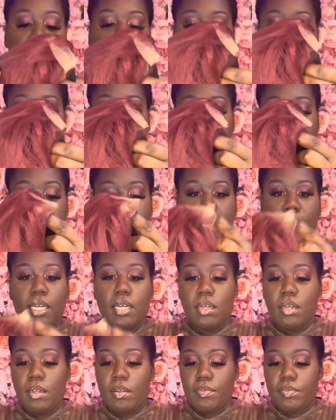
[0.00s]
Gonna
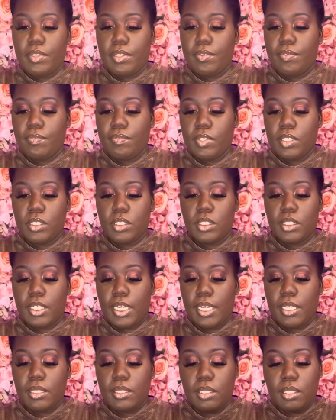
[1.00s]
take off the
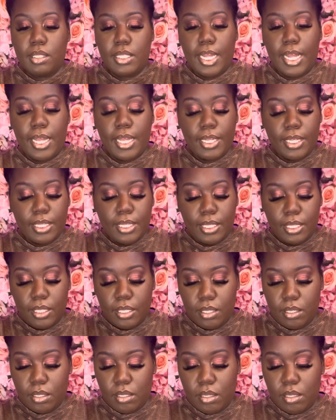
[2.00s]
fishnet
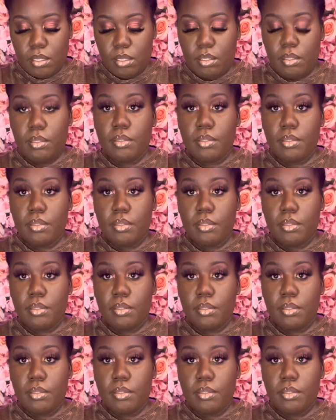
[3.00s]
stocking.